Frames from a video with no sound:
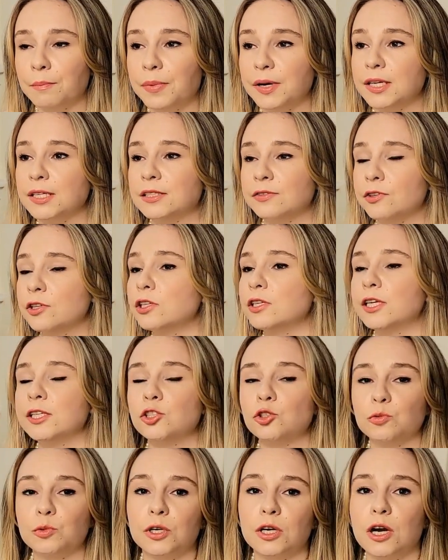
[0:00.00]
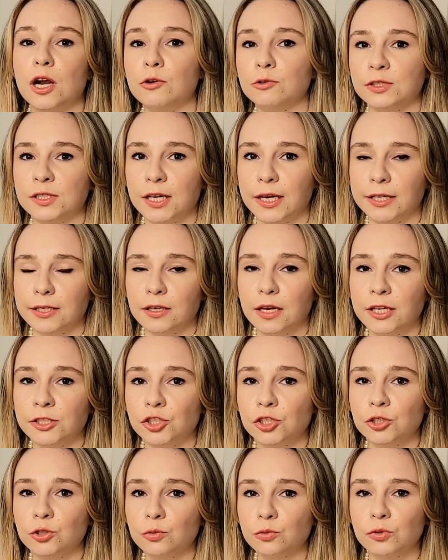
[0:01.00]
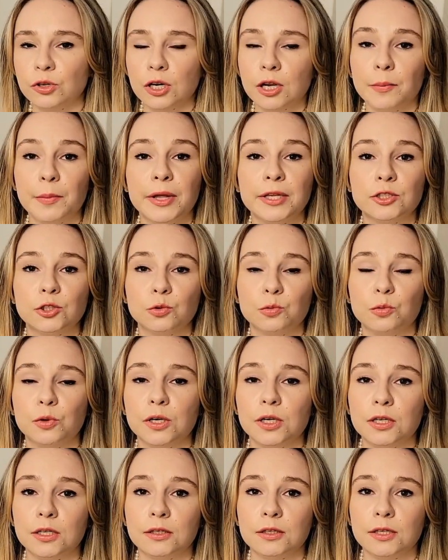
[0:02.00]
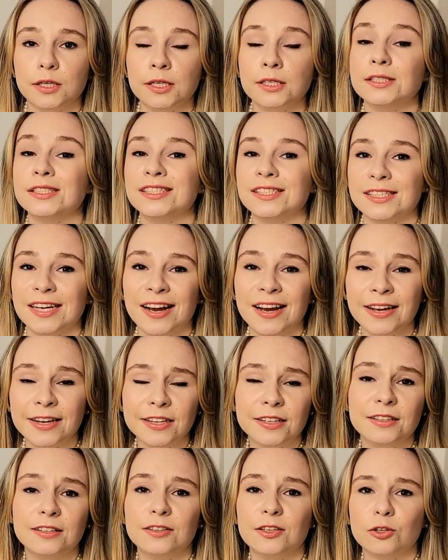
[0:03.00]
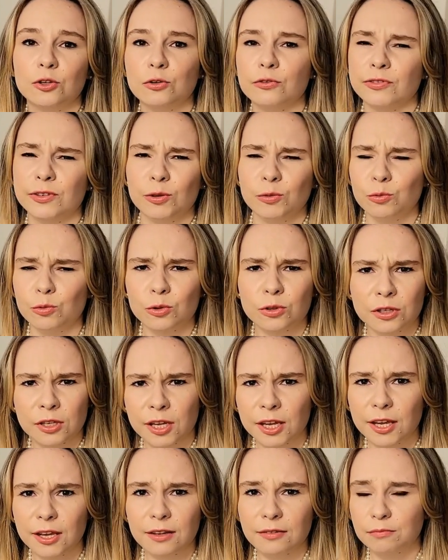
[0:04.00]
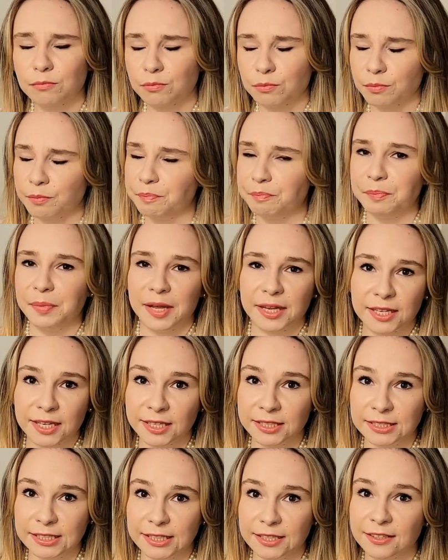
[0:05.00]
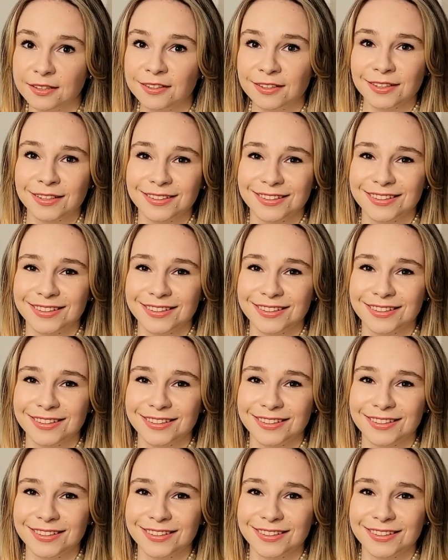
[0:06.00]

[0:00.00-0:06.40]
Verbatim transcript: but it's very nice to wear outside. I just don't recommend to wear it inside. You know, if you're working, bad idea,